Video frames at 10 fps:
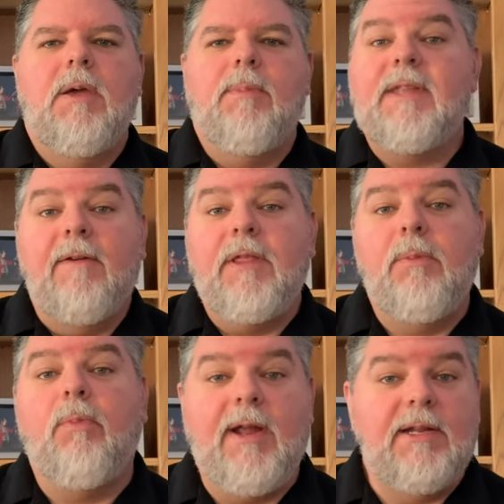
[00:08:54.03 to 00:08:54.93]
But
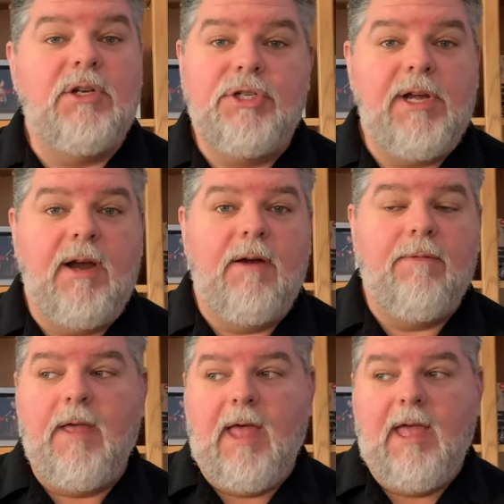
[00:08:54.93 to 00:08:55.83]
definitely Brandon
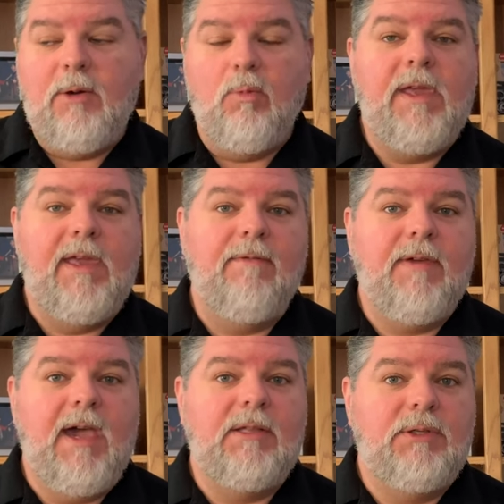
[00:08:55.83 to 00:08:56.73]
Sheriff, we
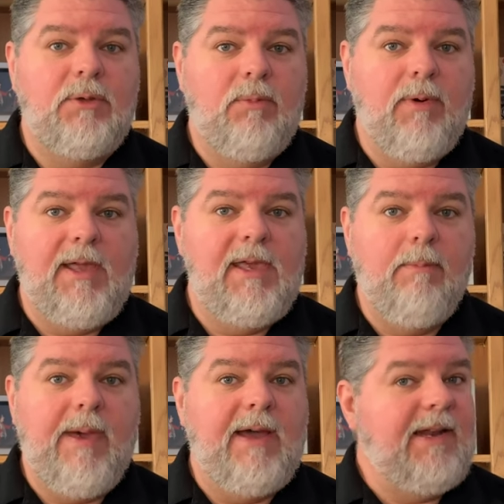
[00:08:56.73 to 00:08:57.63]
have got to bring
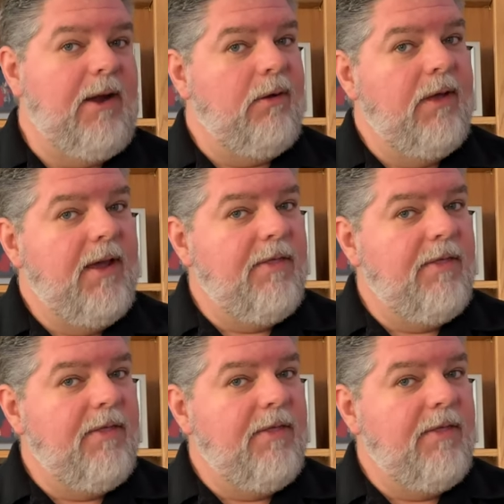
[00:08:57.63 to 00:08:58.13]
him back now.